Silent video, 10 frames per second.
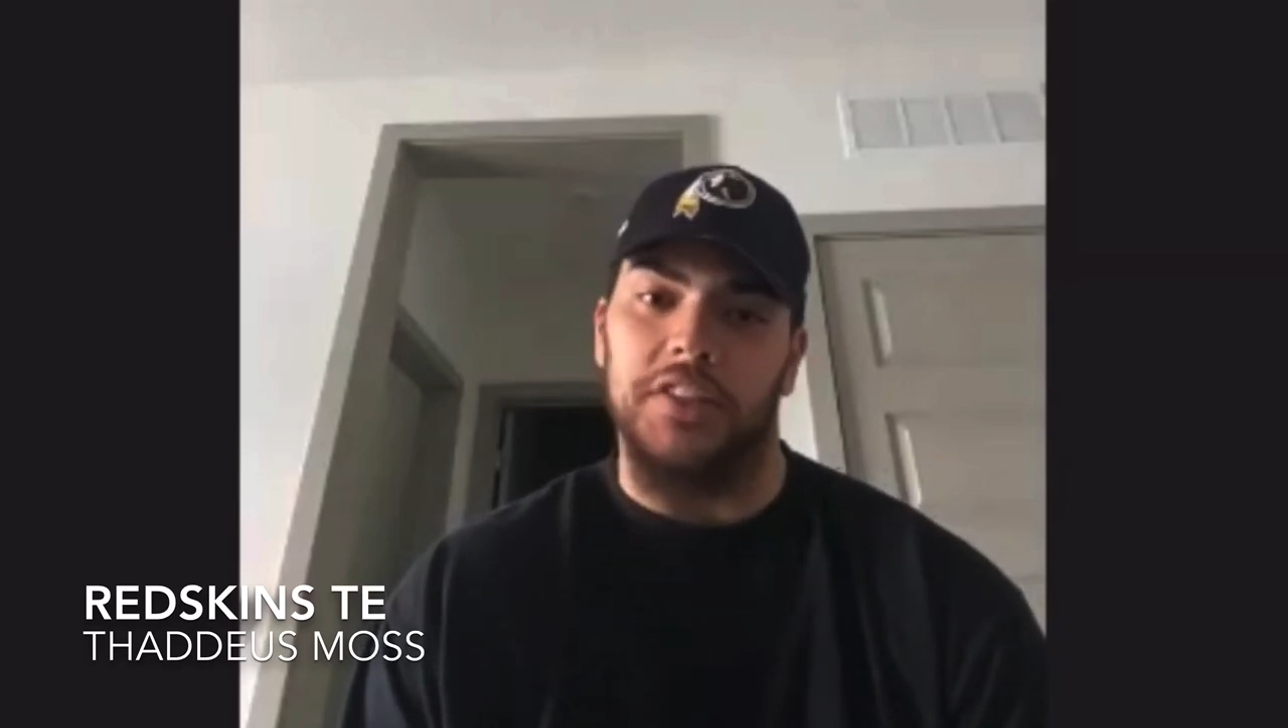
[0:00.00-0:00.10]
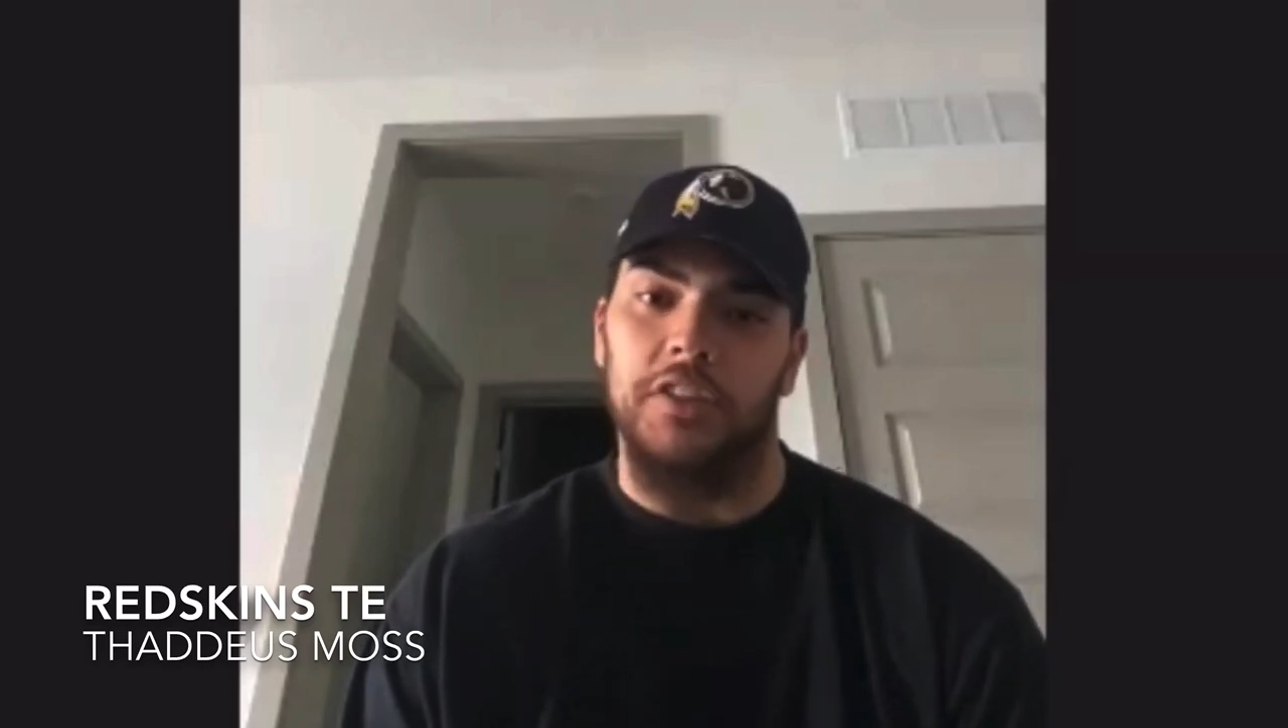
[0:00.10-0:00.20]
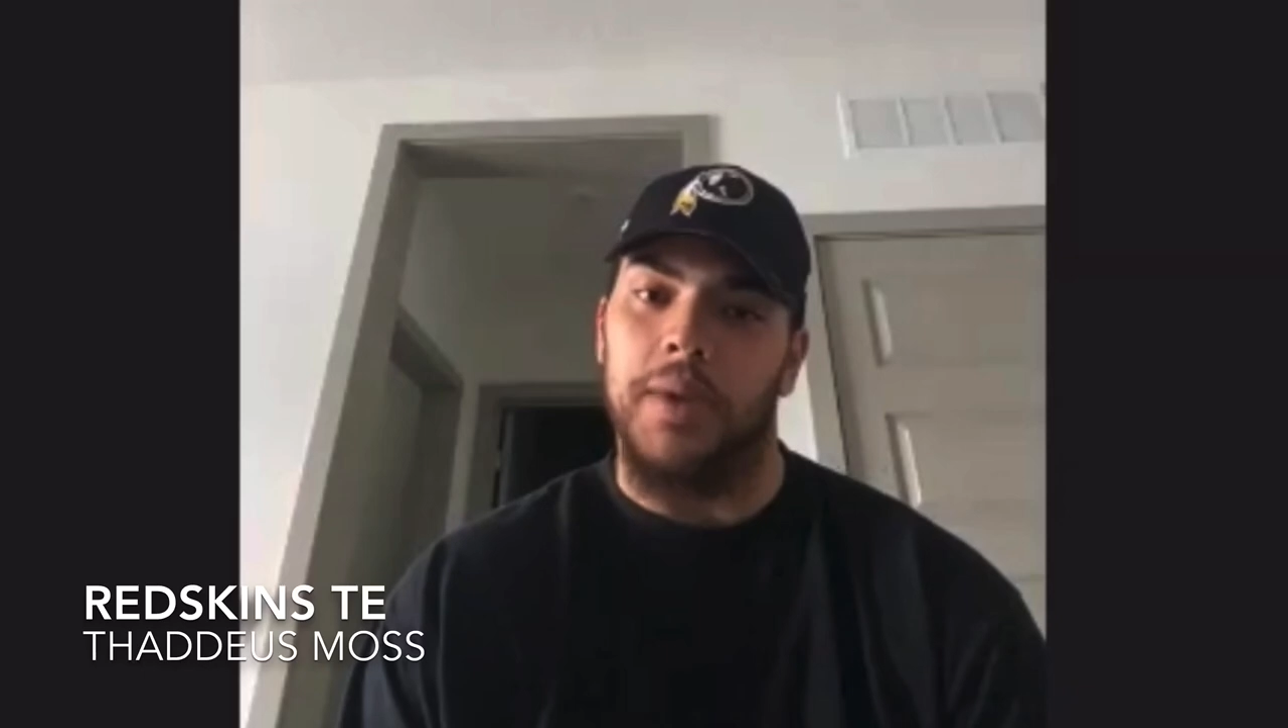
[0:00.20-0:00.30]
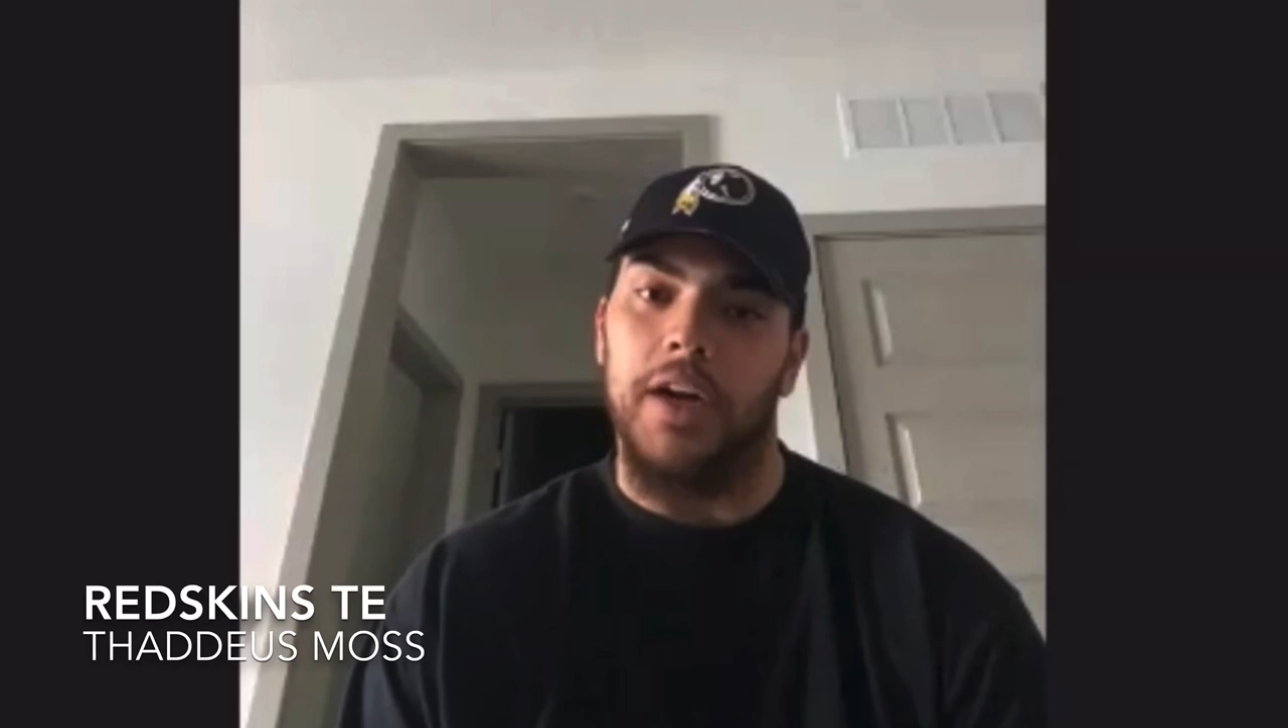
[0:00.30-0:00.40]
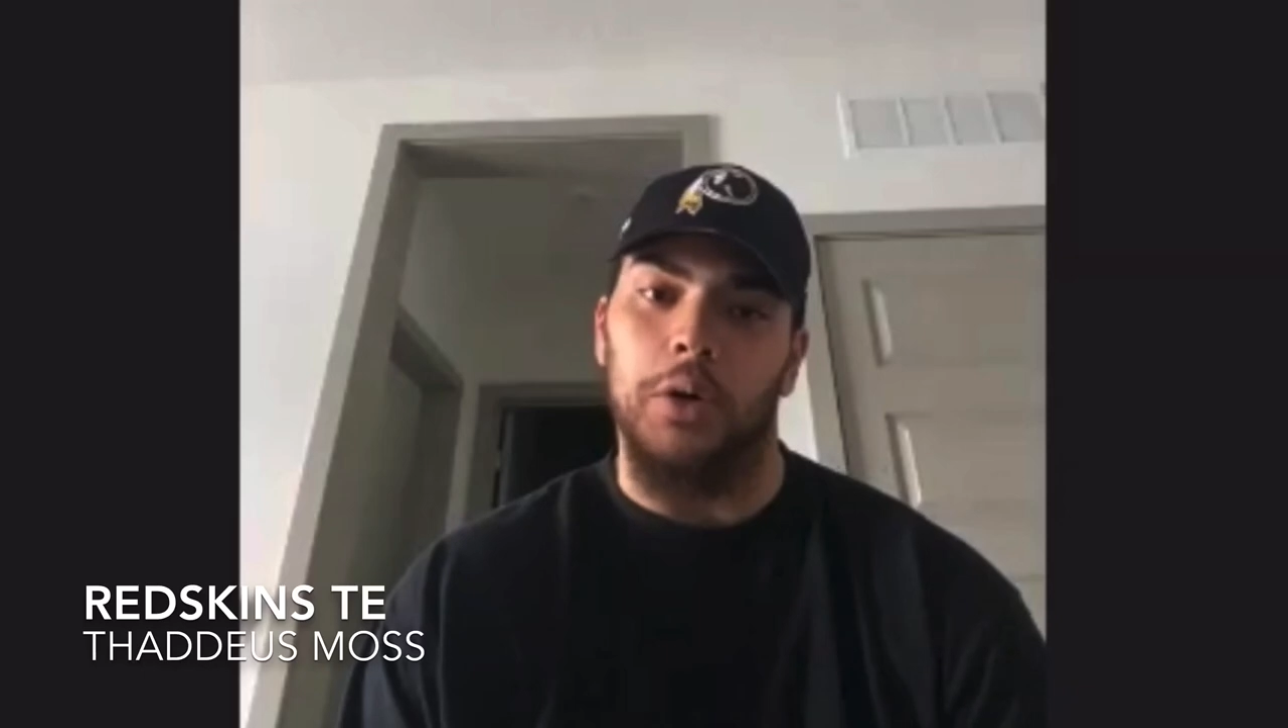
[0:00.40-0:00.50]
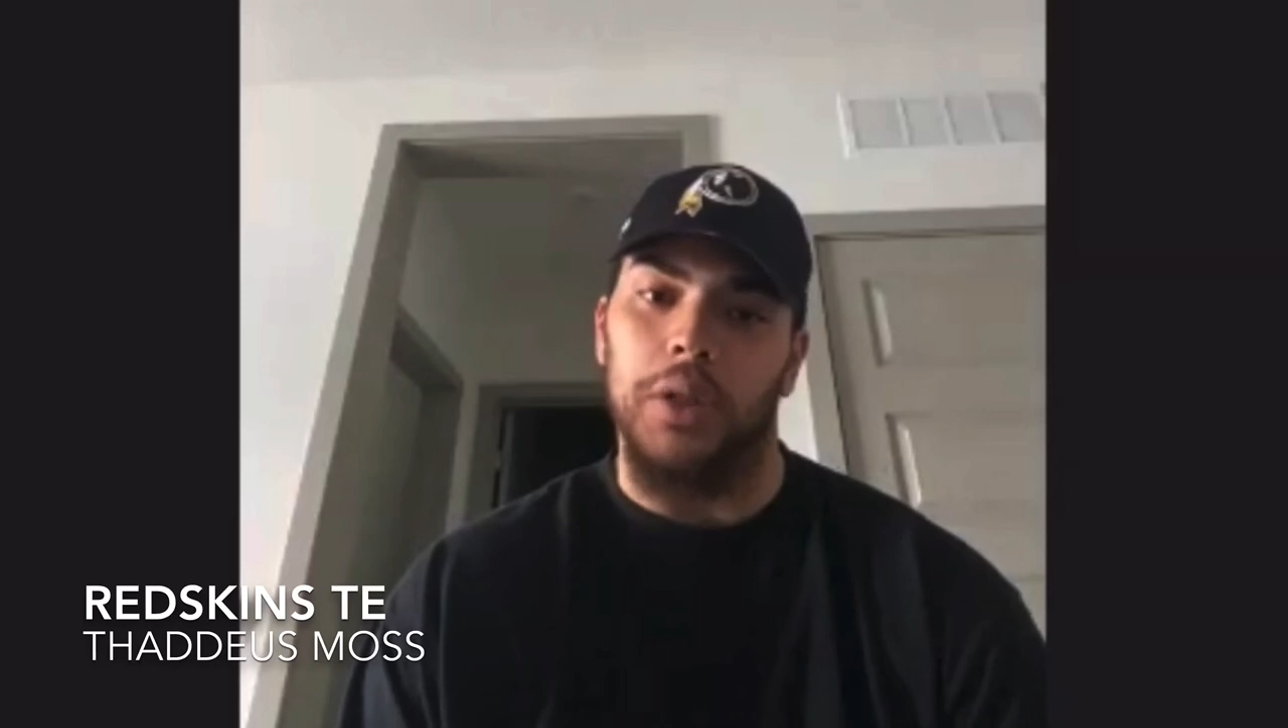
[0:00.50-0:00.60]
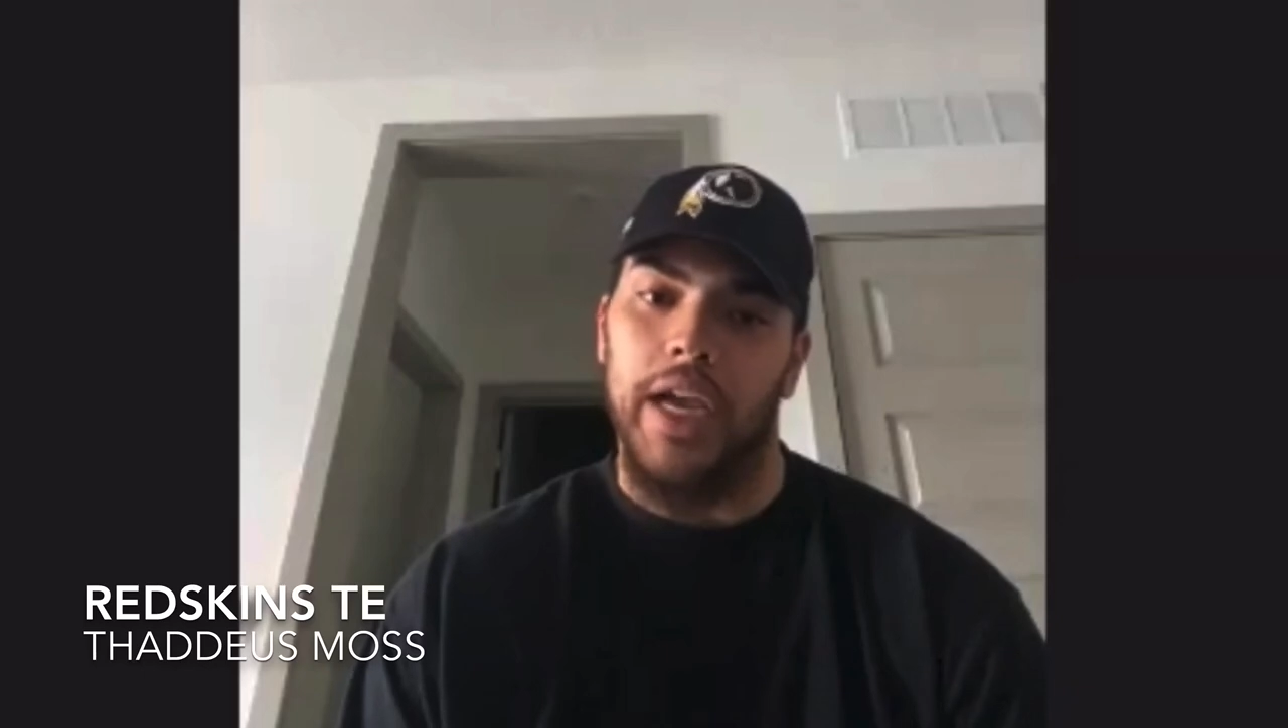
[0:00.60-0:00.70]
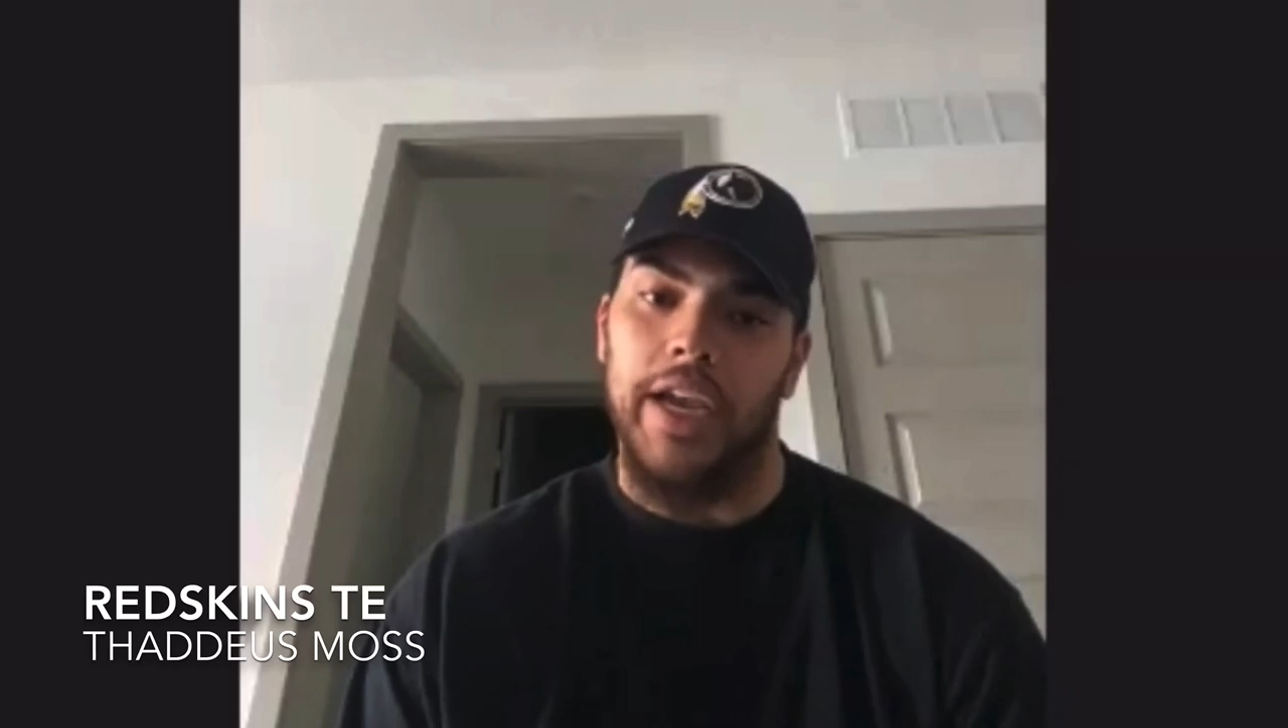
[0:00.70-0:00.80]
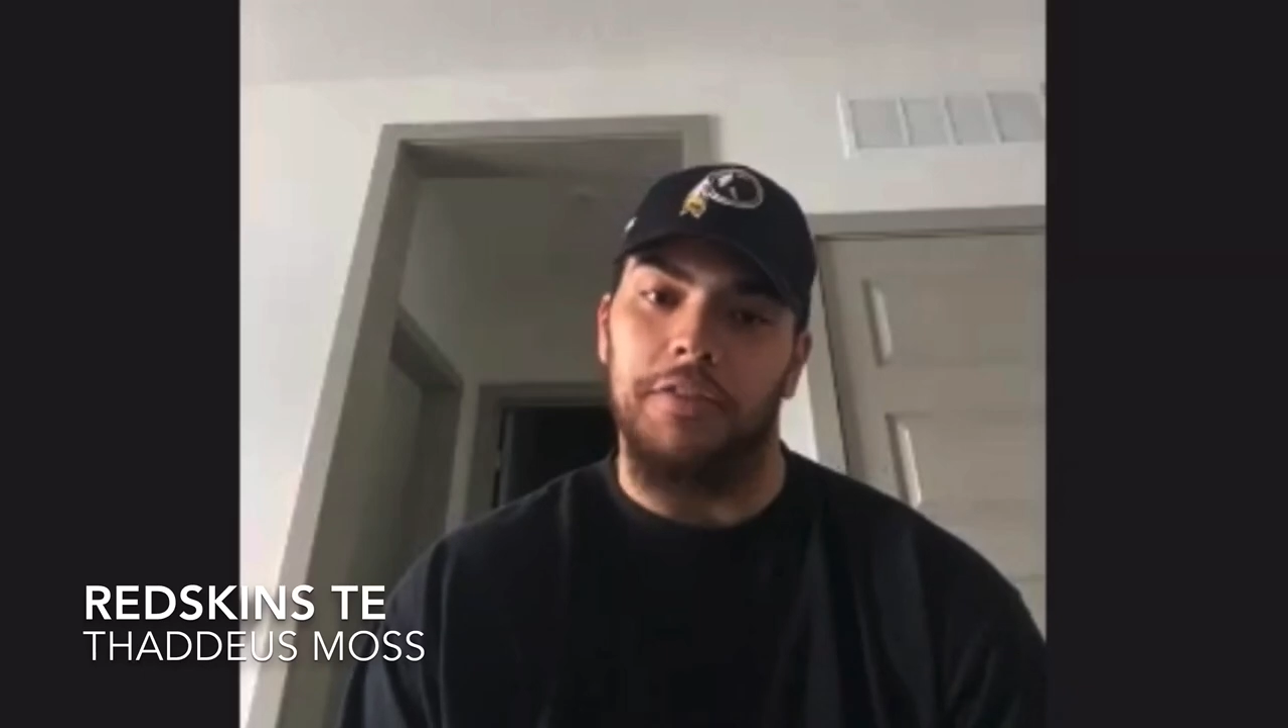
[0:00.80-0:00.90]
my whole life.